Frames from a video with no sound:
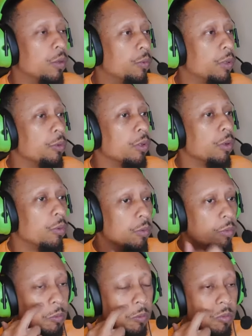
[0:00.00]
We were
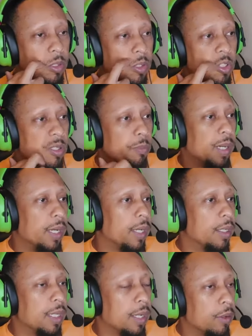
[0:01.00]
just
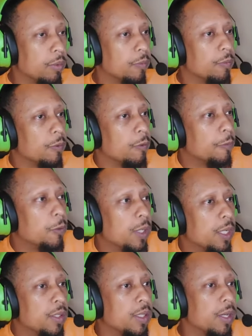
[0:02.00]
banging down for a few
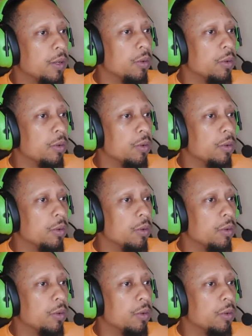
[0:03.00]
days now.